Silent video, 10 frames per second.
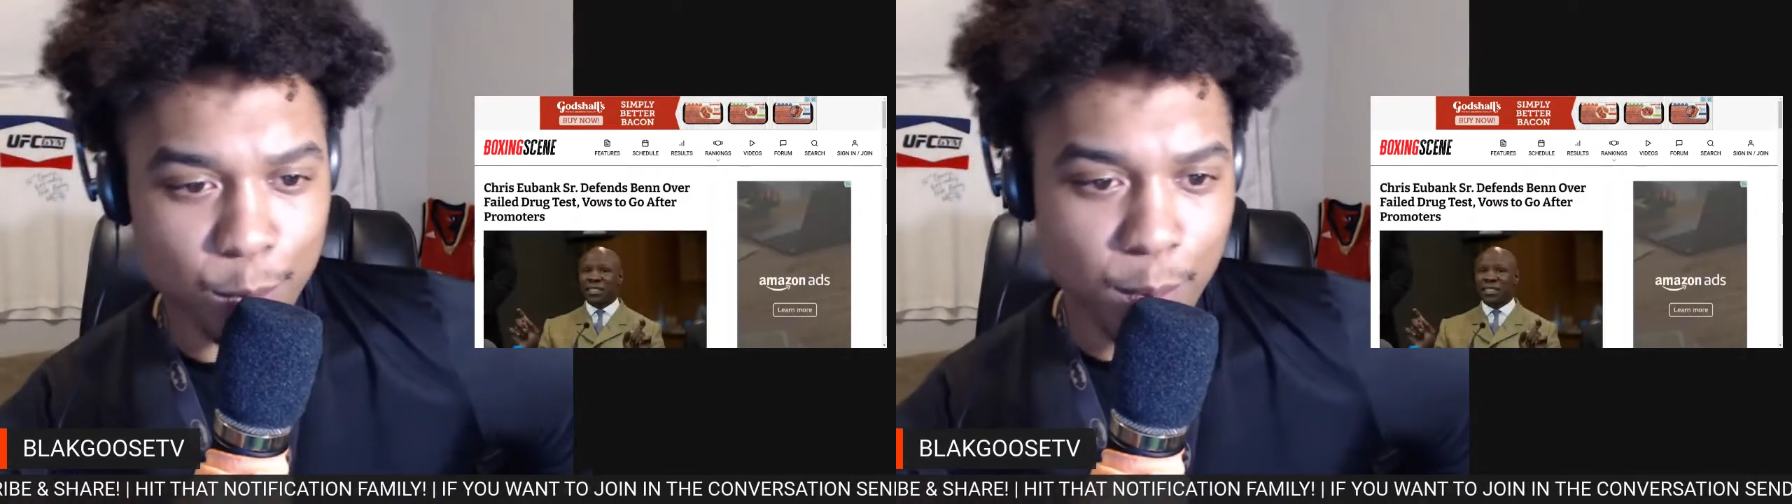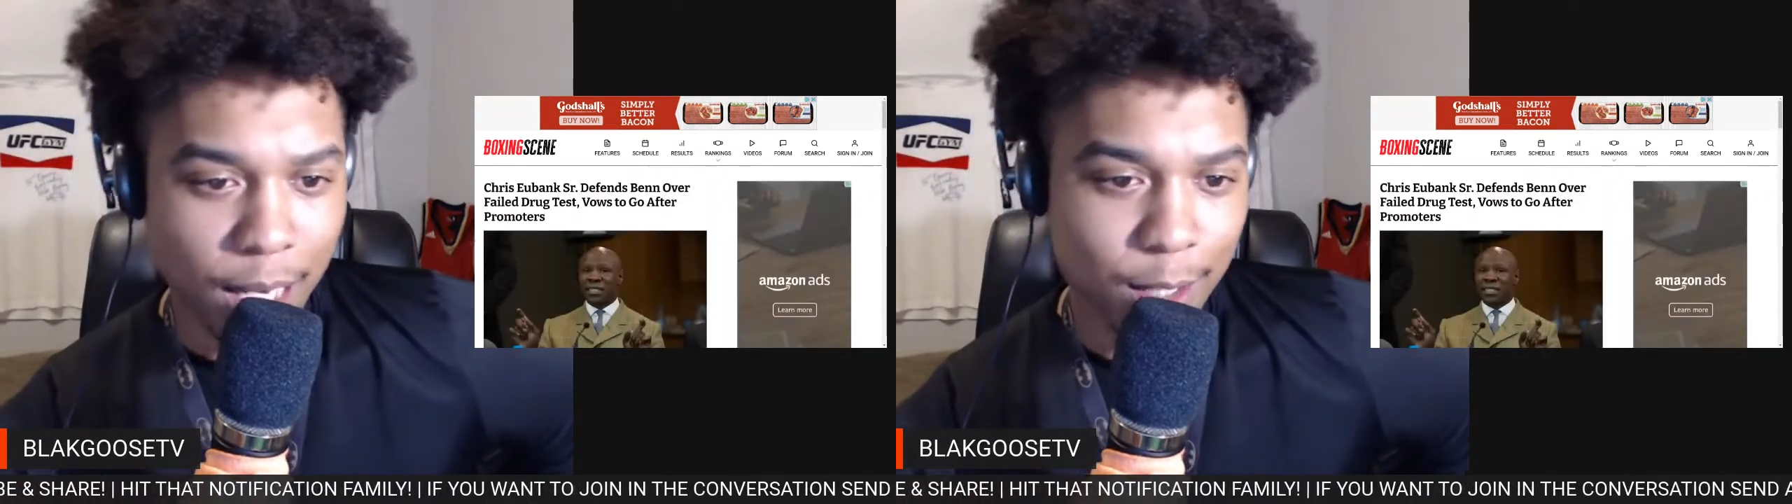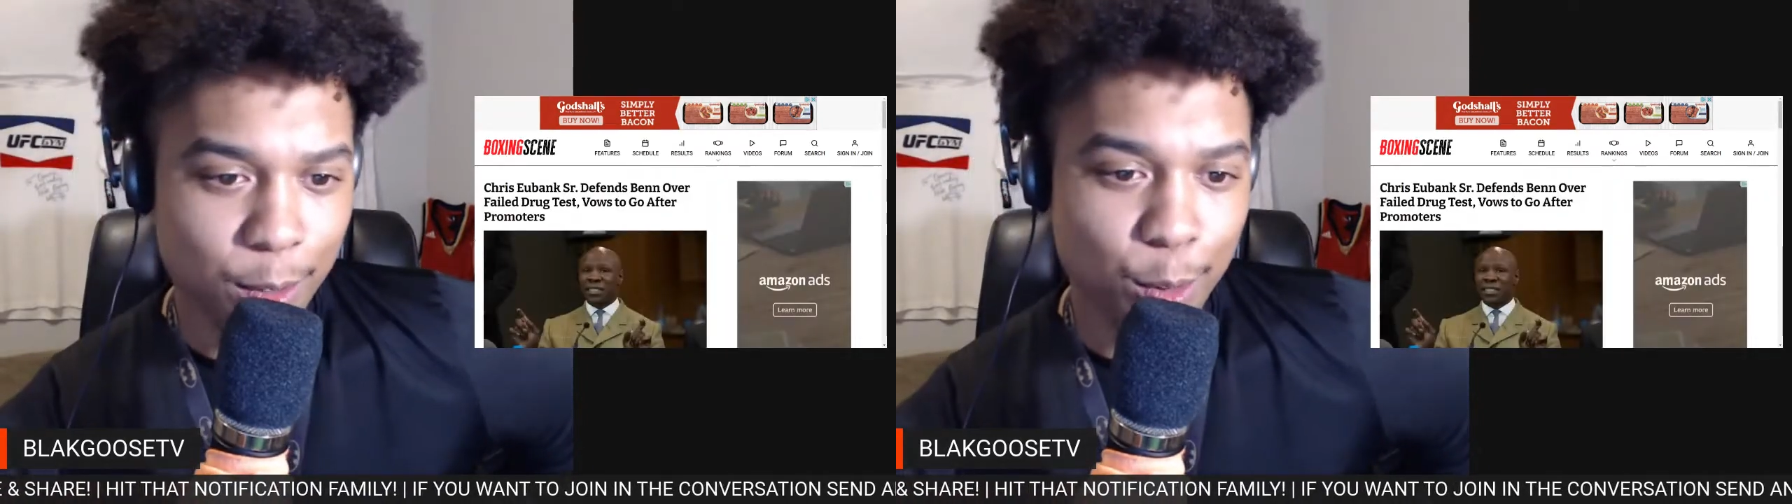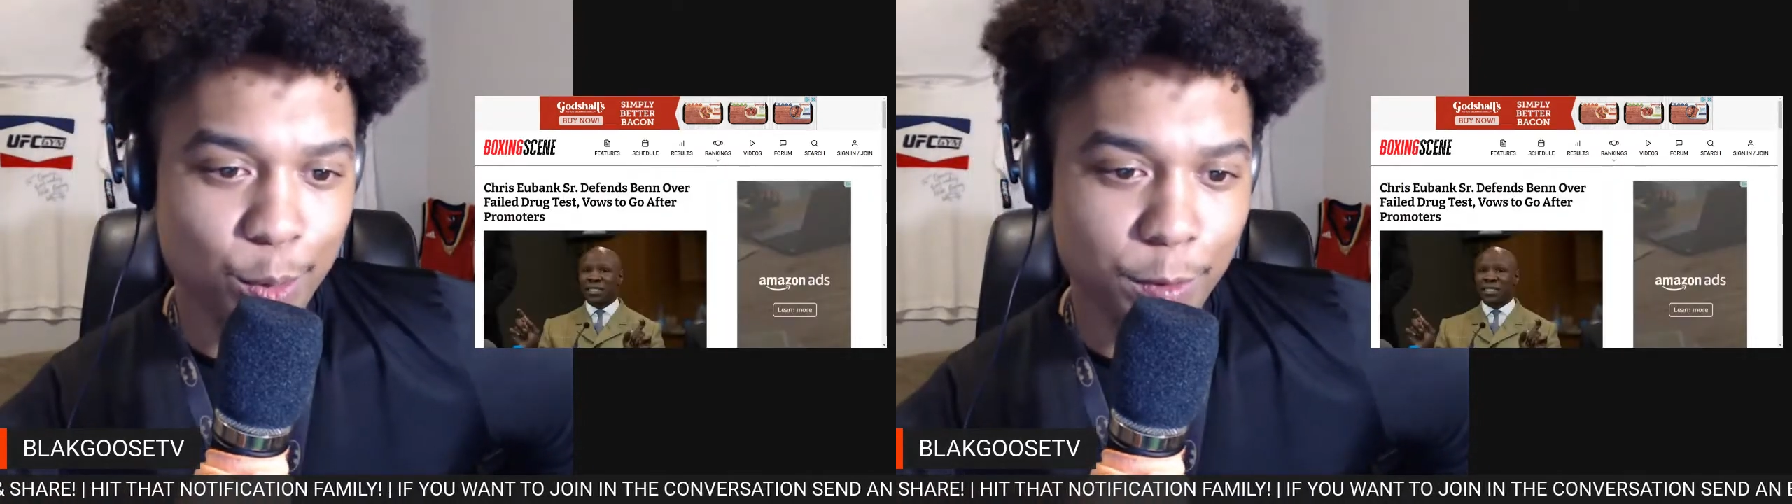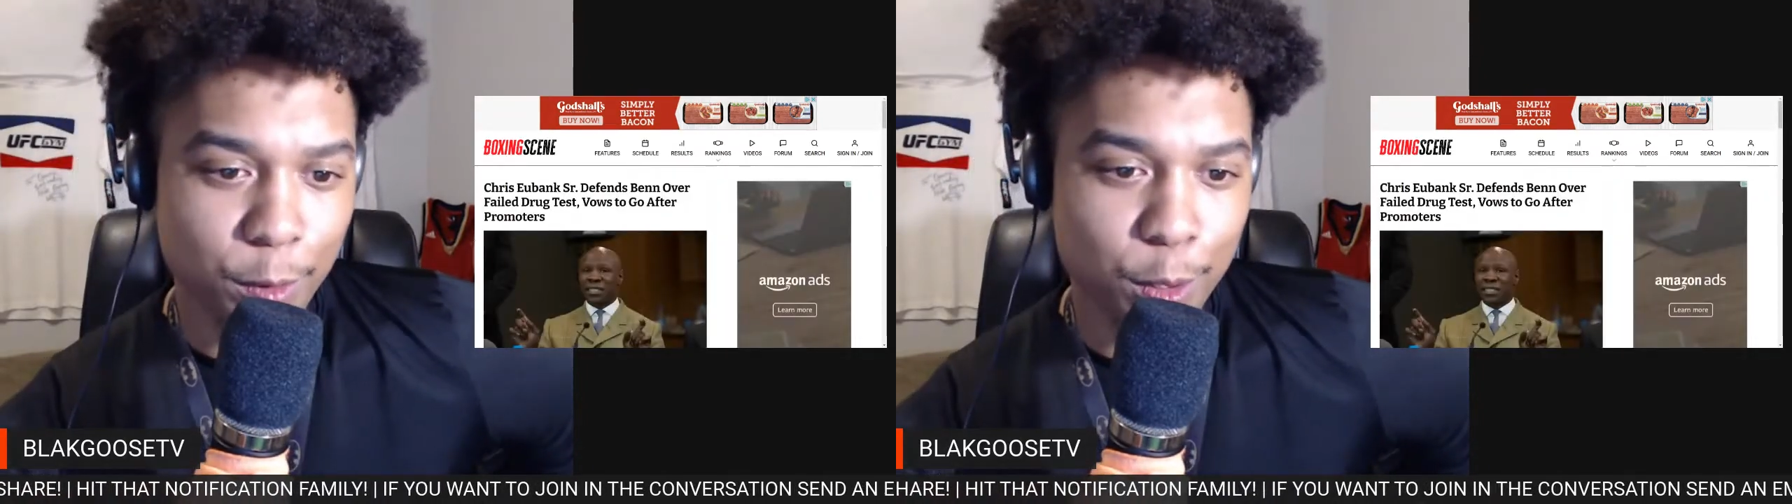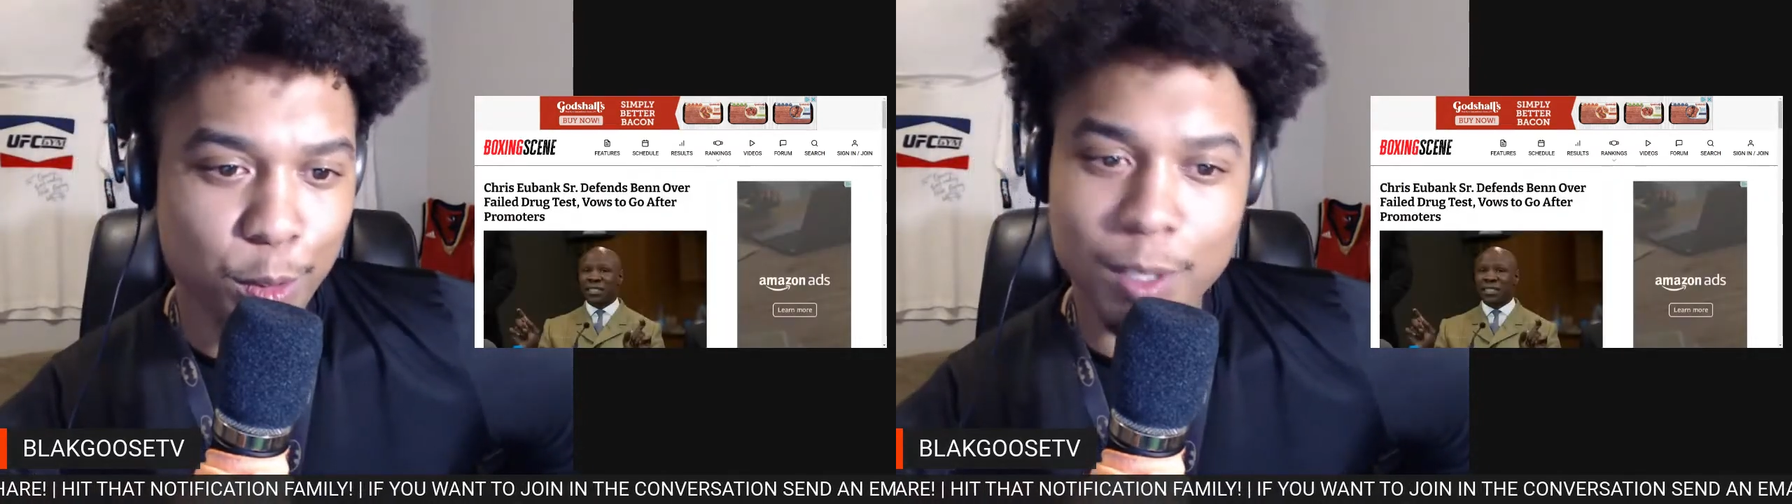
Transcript: from Boxing News 24 too,